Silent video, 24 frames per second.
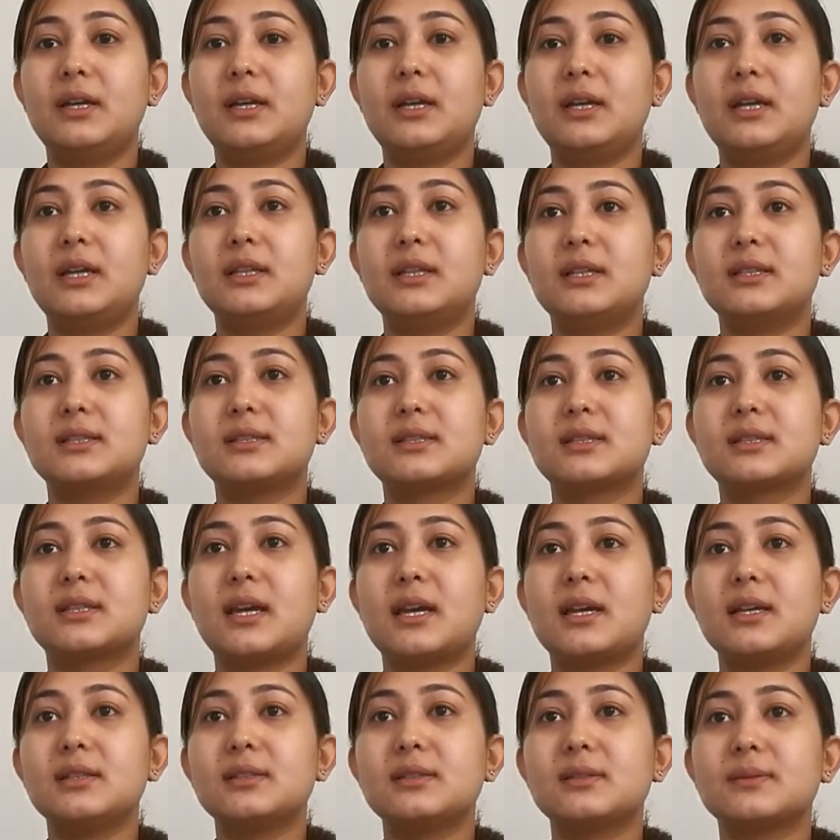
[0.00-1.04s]
In this
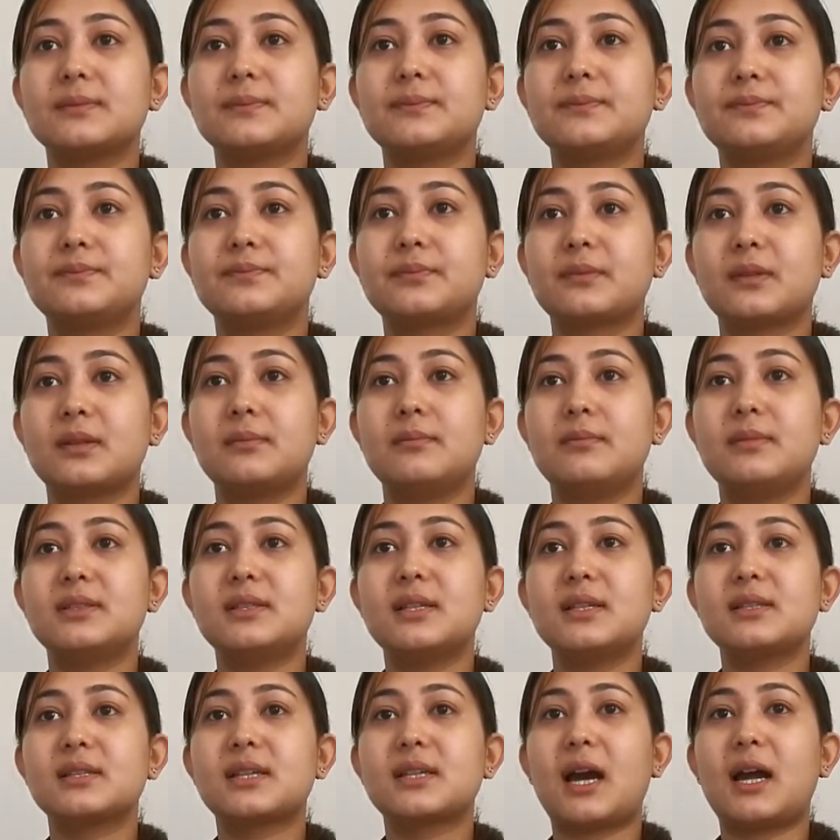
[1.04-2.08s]
case,
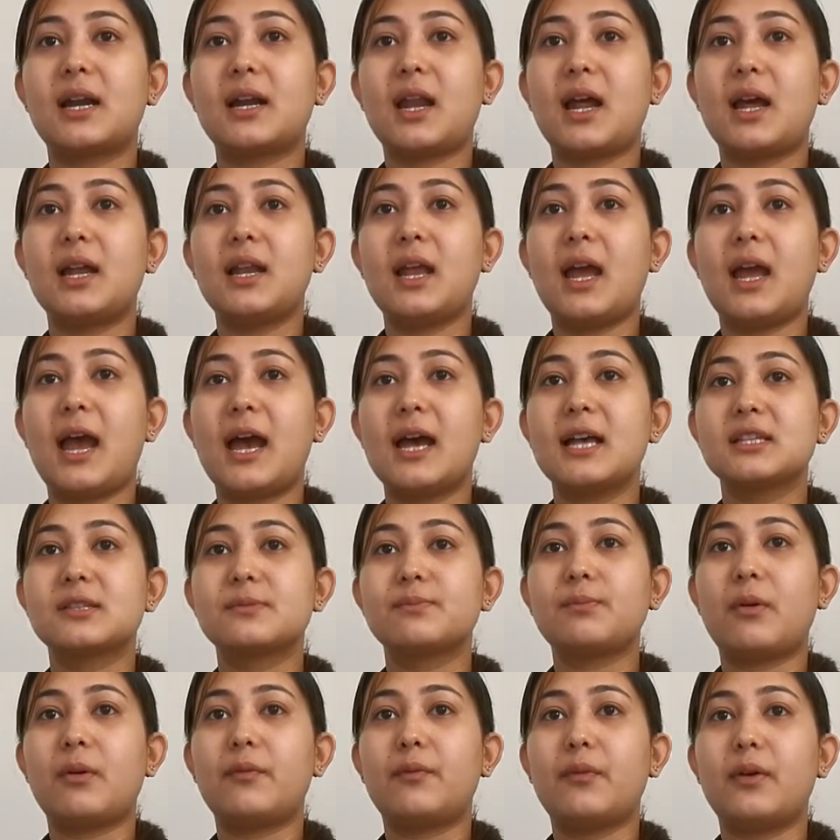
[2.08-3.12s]
Mrs. Carlill has
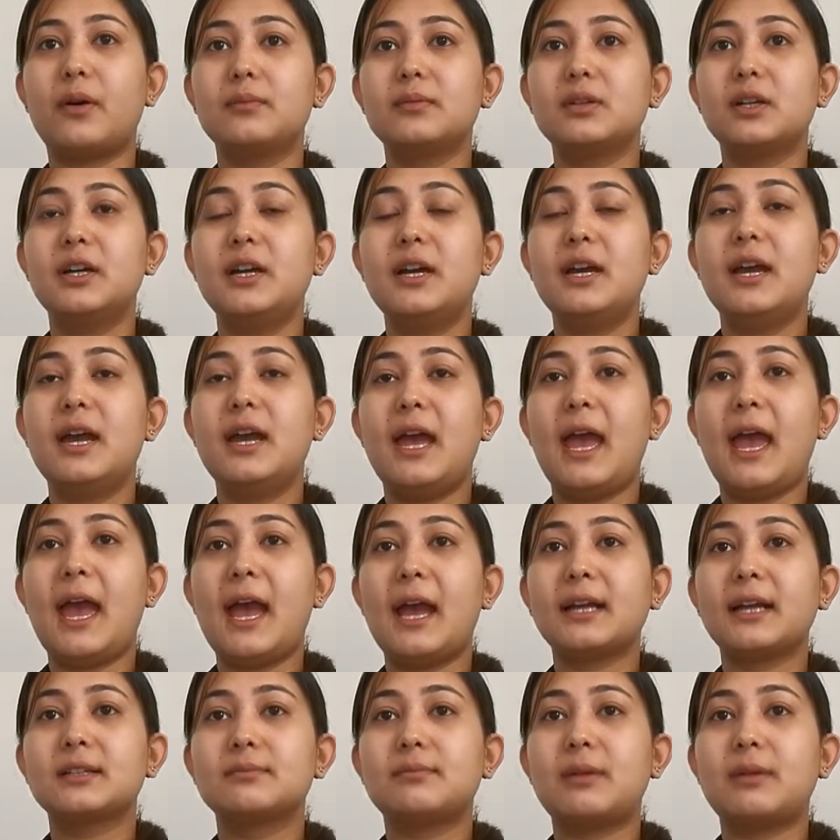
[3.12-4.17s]
performed
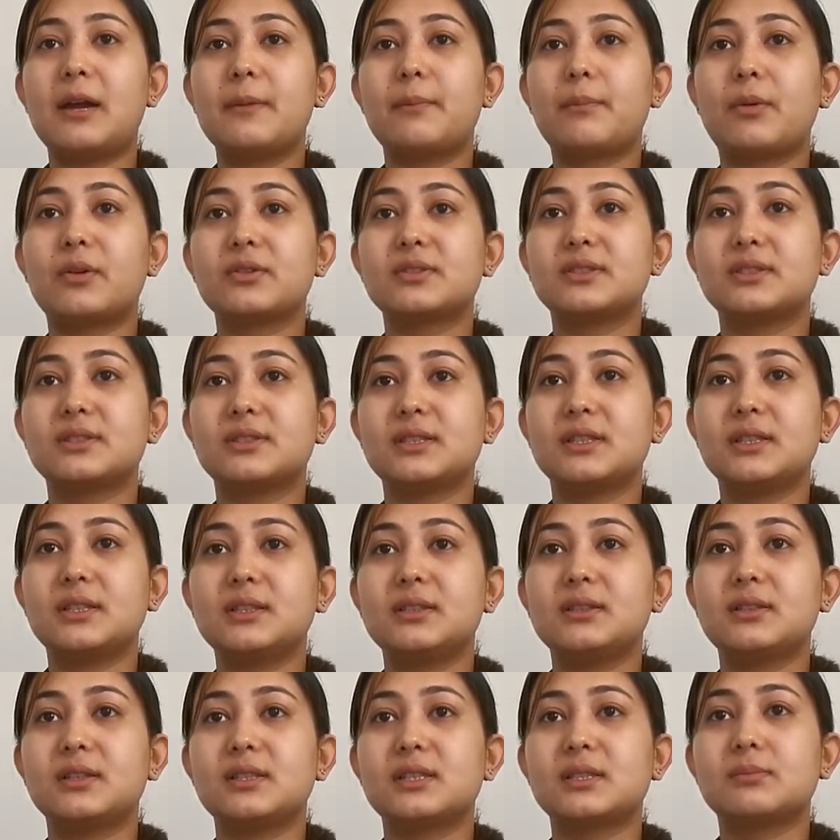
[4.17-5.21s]
act by
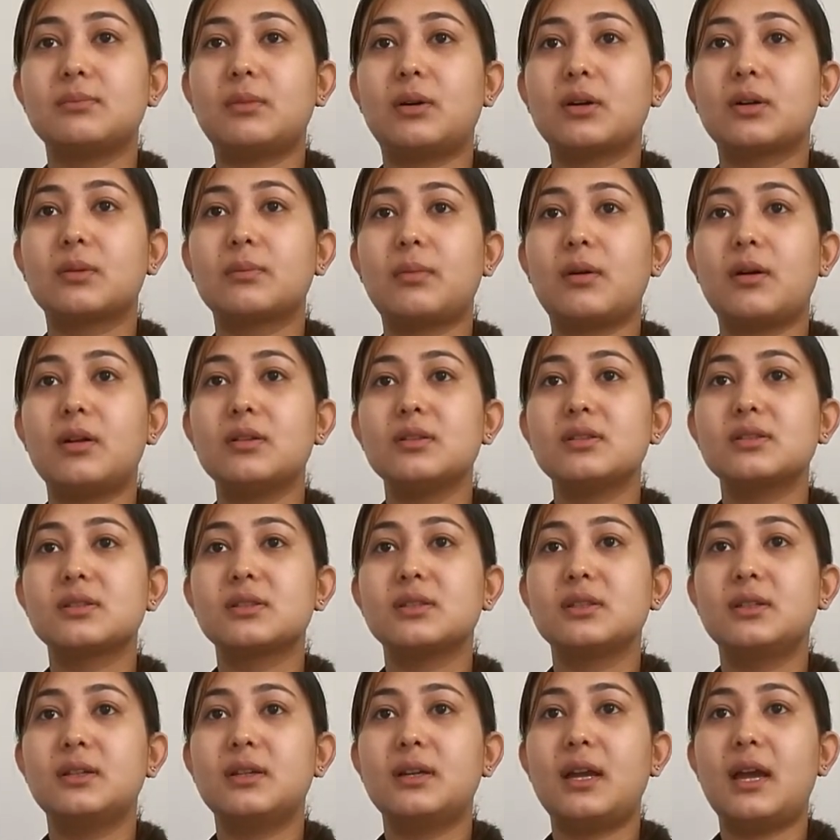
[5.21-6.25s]
purchasing the smoke balls
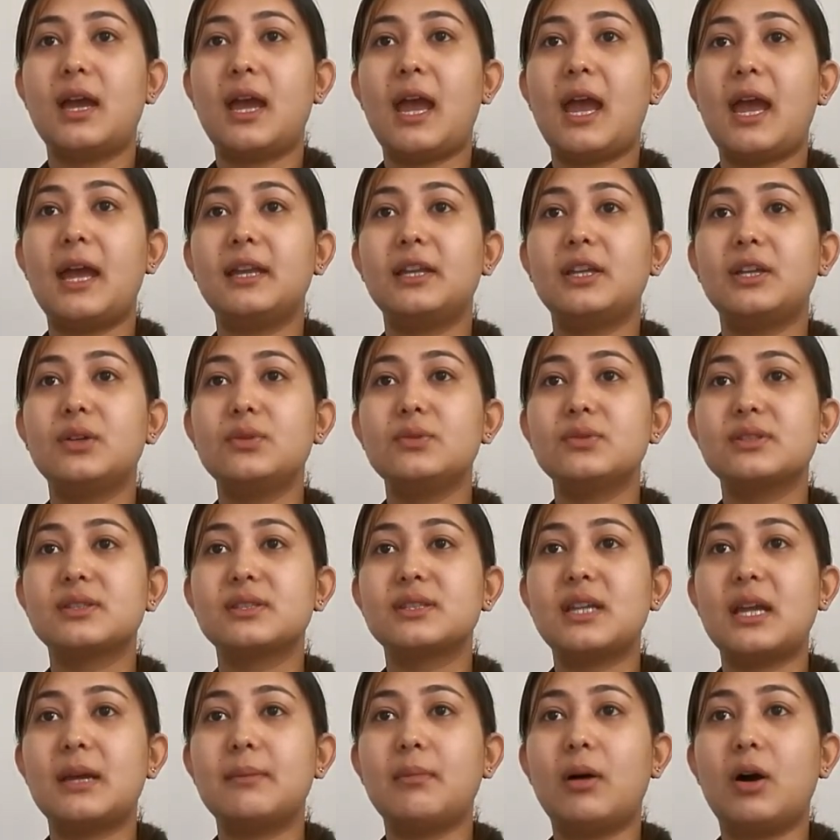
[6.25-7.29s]
and used
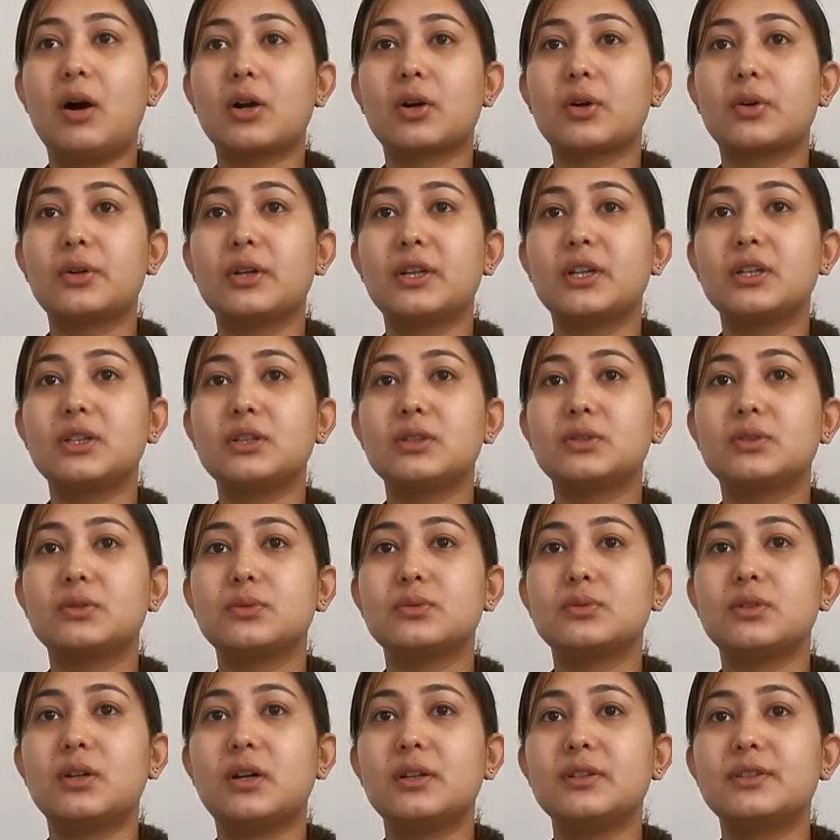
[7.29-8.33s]
them according to
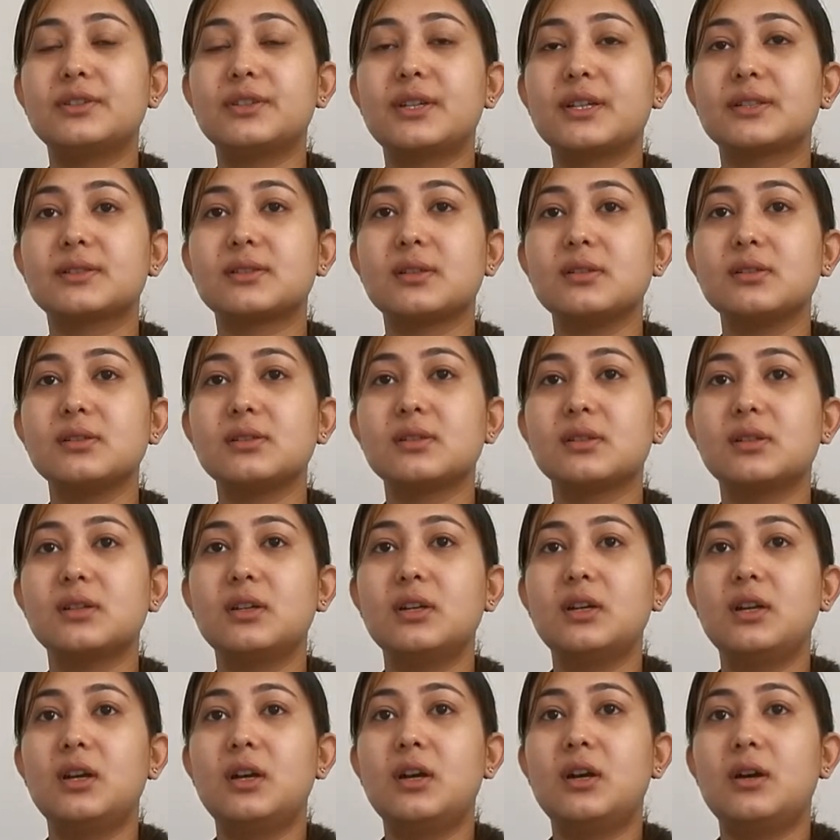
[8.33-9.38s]
the directions,
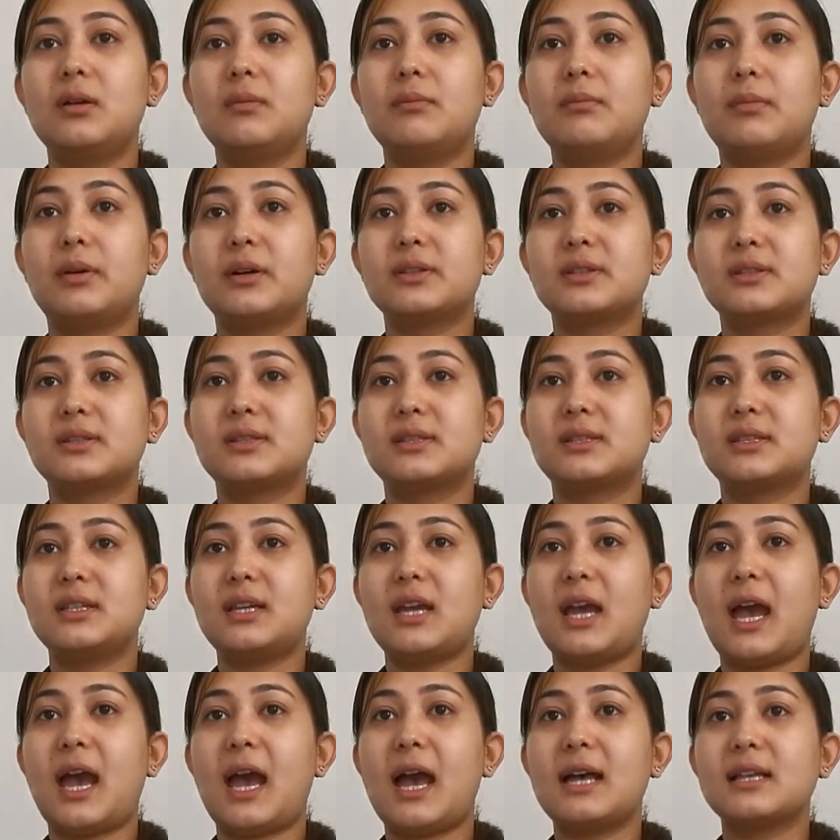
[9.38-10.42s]
but she
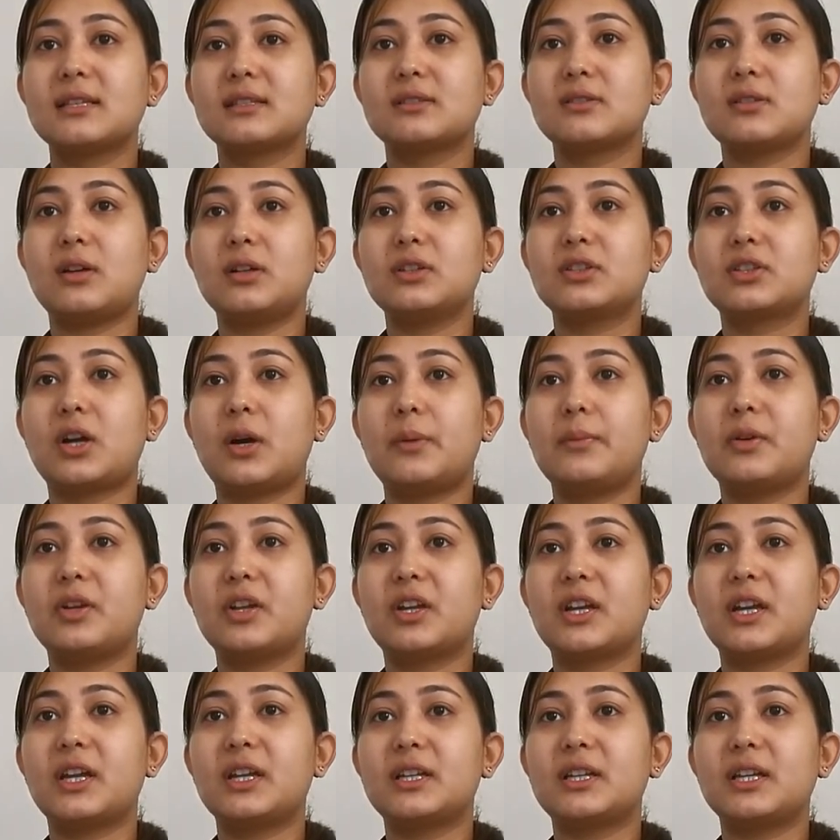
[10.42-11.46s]
has not
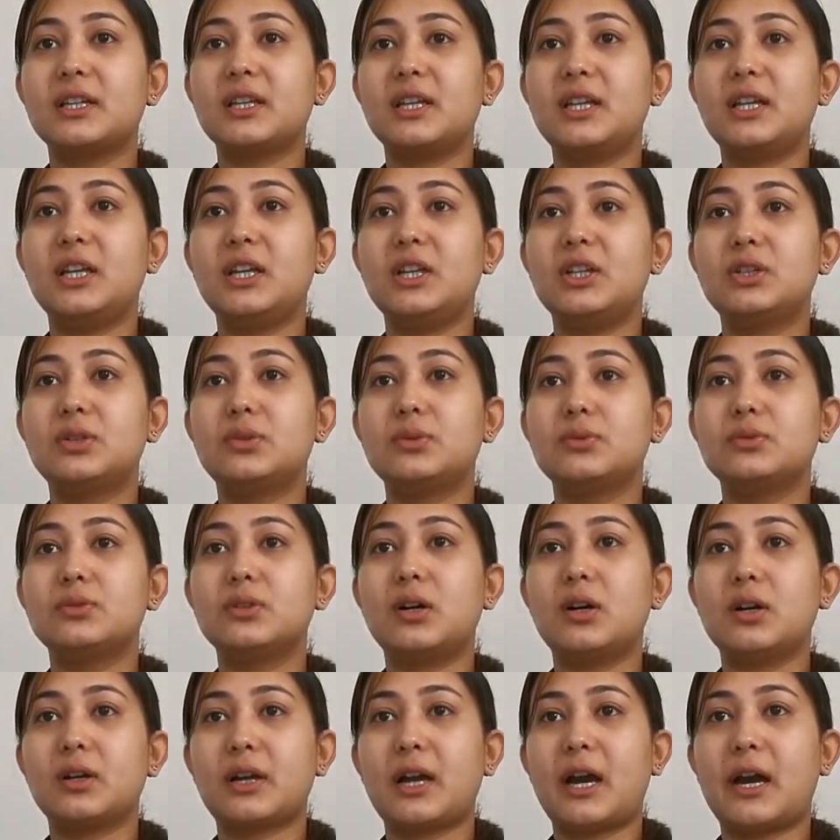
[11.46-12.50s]
communicated it to
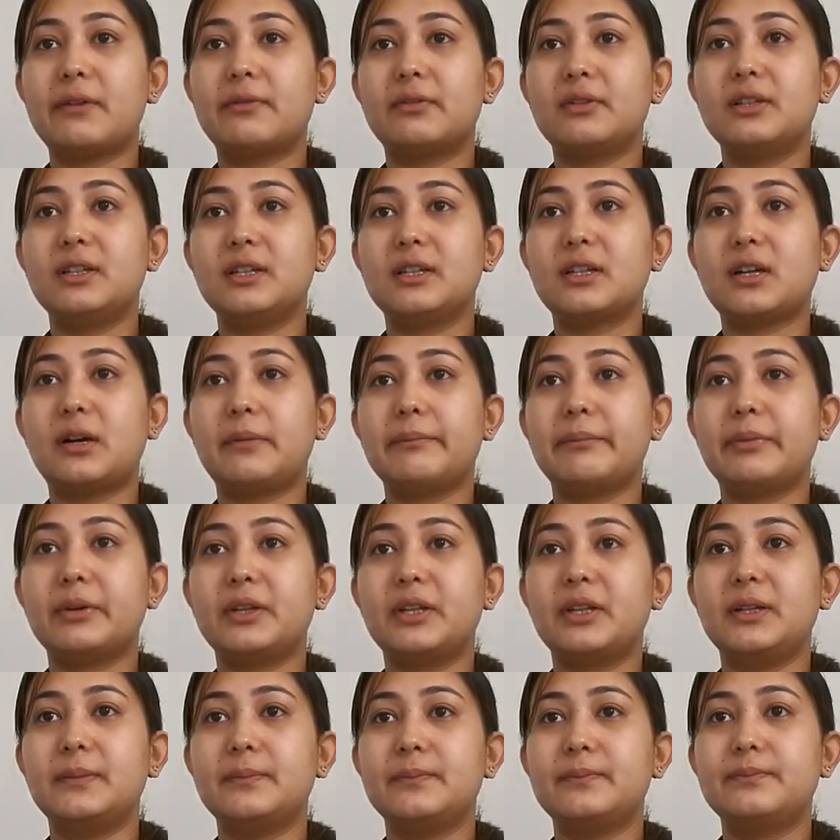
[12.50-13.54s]
the Carbolic
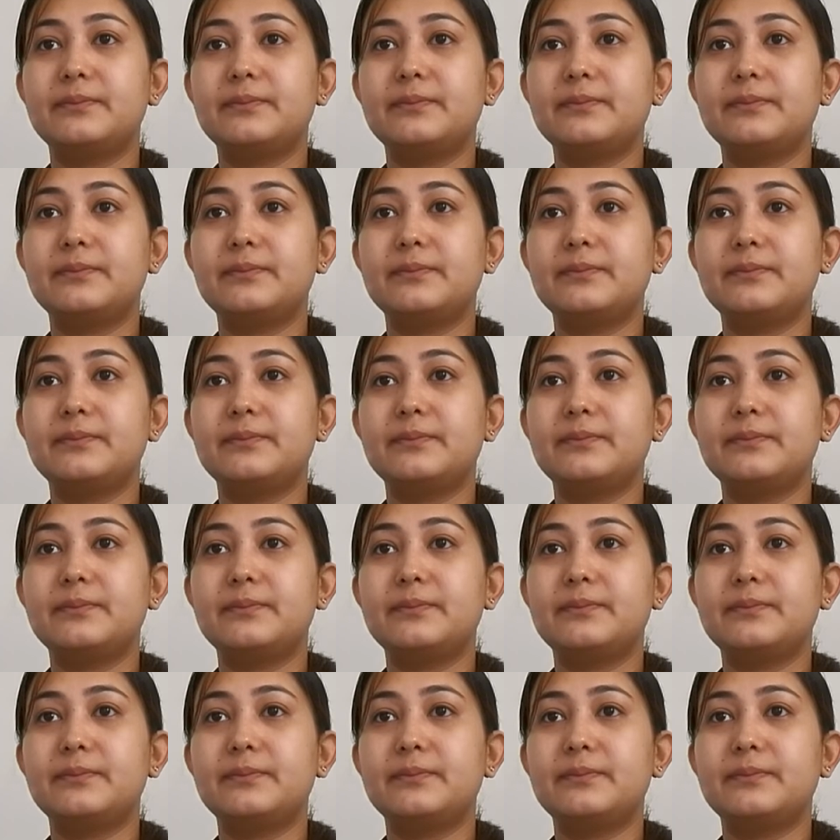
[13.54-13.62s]
Company.